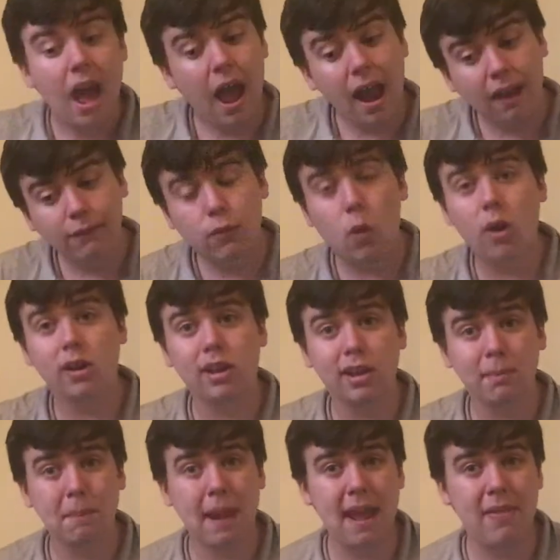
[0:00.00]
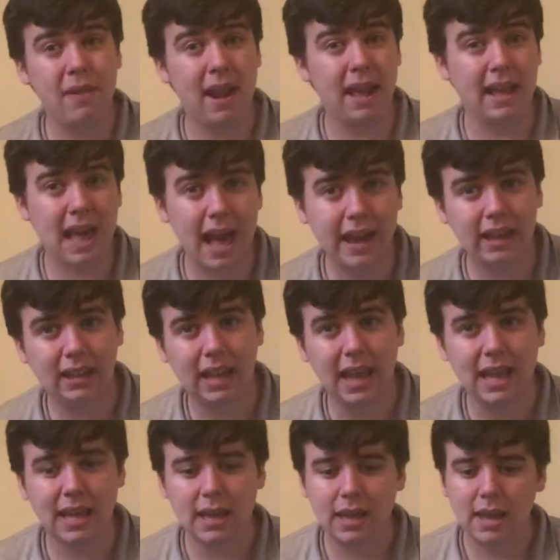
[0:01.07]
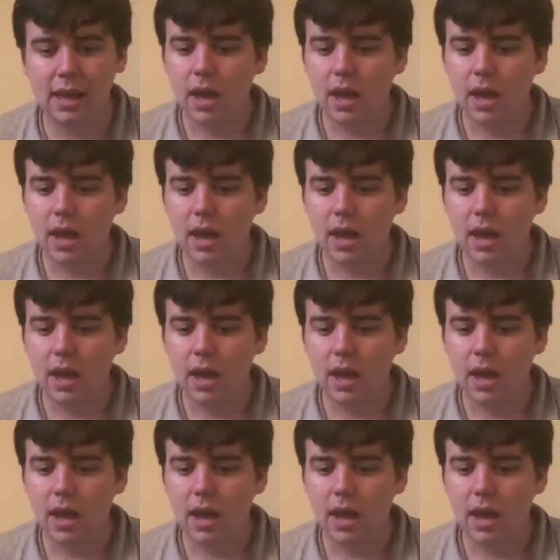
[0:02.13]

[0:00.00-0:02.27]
And of course, it's a band that I kind of like,